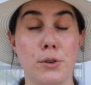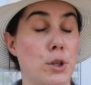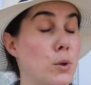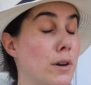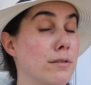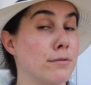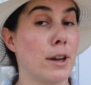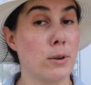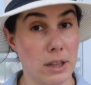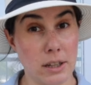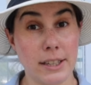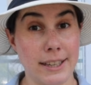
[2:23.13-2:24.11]
You are
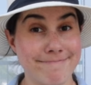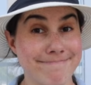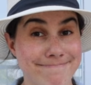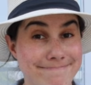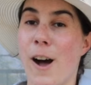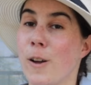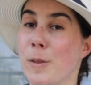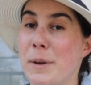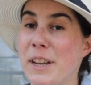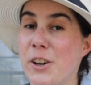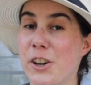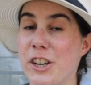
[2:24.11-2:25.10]
very lucky. On
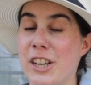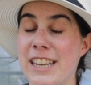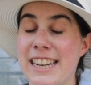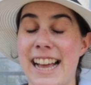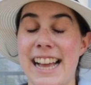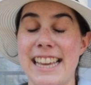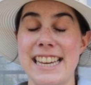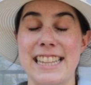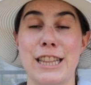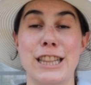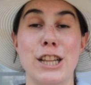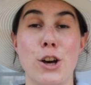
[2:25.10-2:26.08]
my garden, I get
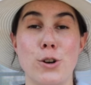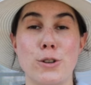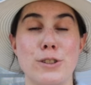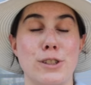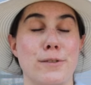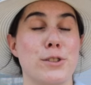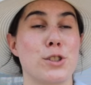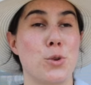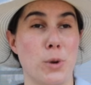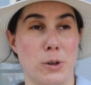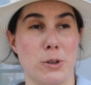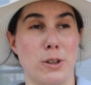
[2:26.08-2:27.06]
loads of
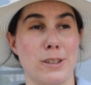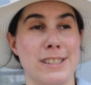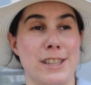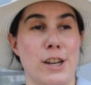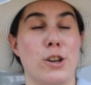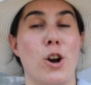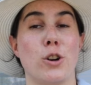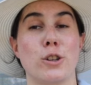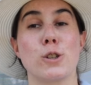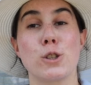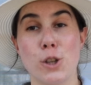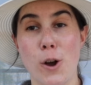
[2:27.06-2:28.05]
squirrels. There are
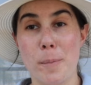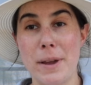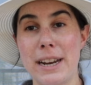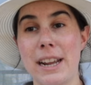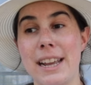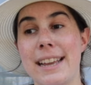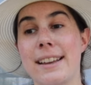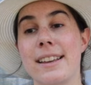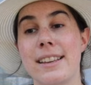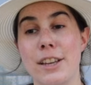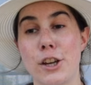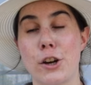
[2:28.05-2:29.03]
so many
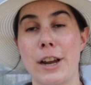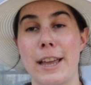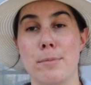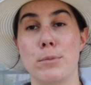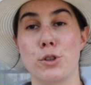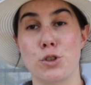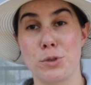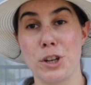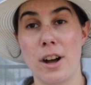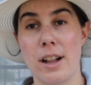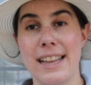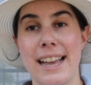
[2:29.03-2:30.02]
here in
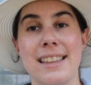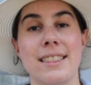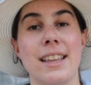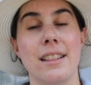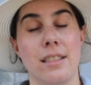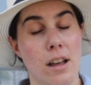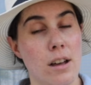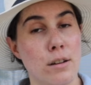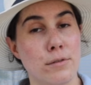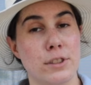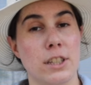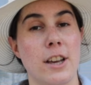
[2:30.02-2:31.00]
Montreal, and they
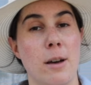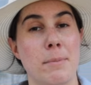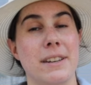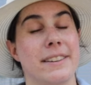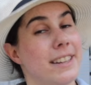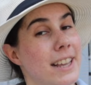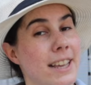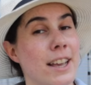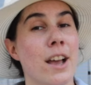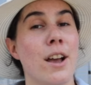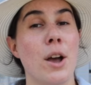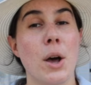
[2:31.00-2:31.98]
love to come and dig
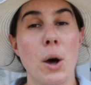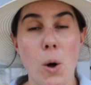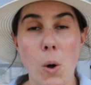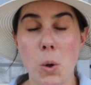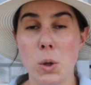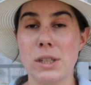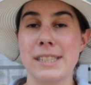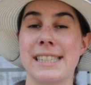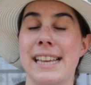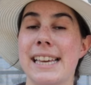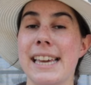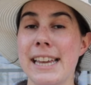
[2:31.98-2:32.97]
holes
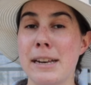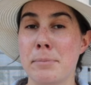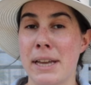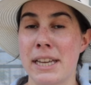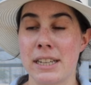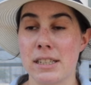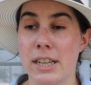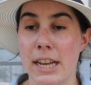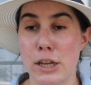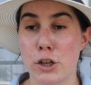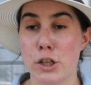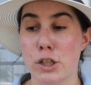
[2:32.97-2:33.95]
in my
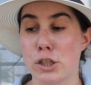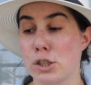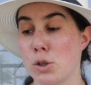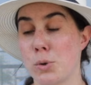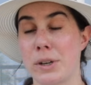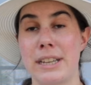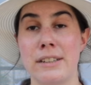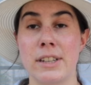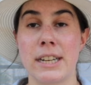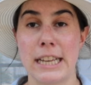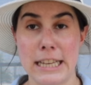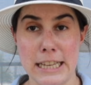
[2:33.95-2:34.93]
containers or
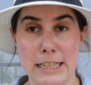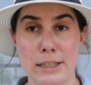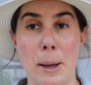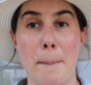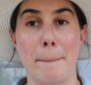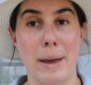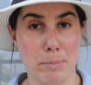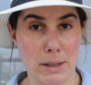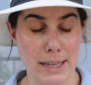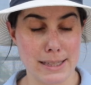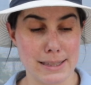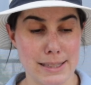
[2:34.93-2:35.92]
even eat my
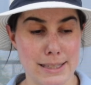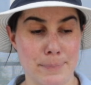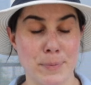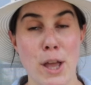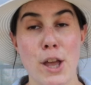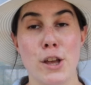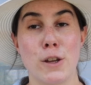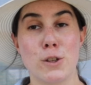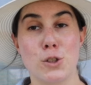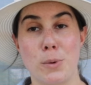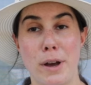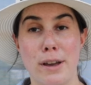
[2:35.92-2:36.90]
plants.
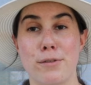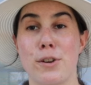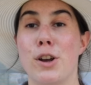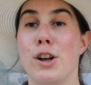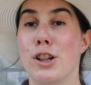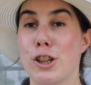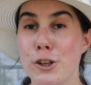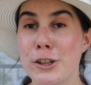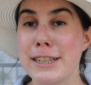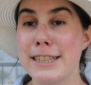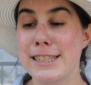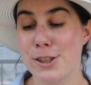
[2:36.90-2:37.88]
So I've
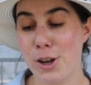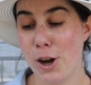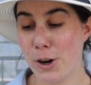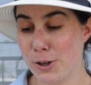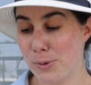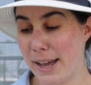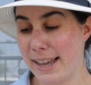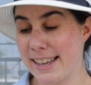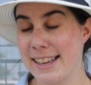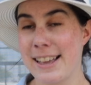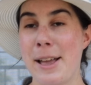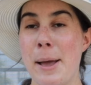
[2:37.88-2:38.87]
learned this the hard way.
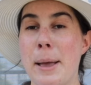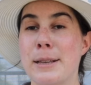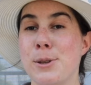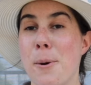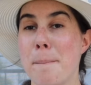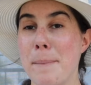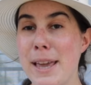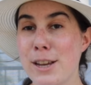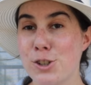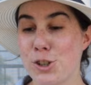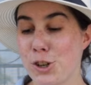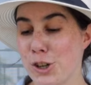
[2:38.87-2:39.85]
So make
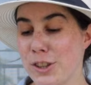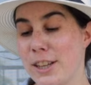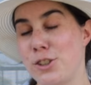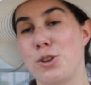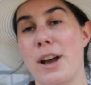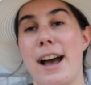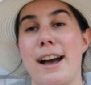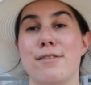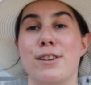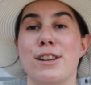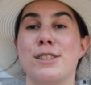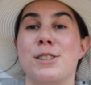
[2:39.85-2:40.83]
sure that you
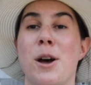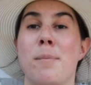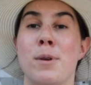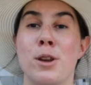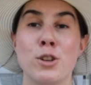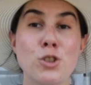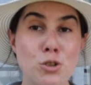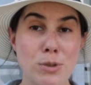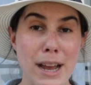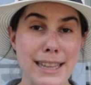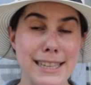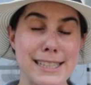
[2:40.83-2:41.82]
have some
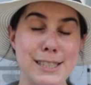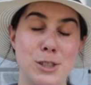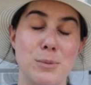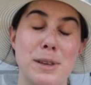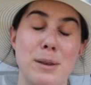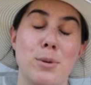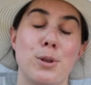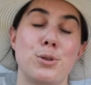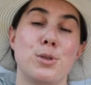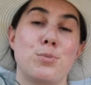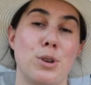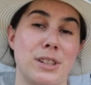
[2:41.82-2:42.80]
trellis to be able
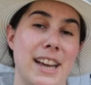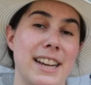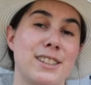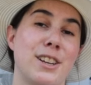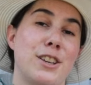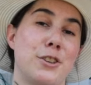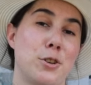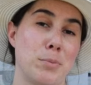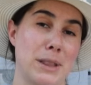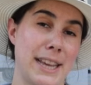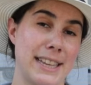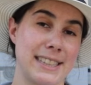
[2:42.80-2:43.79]
to protect your
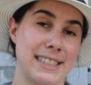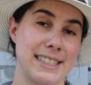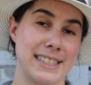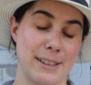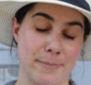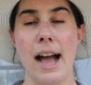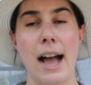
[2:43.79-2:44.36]
plants.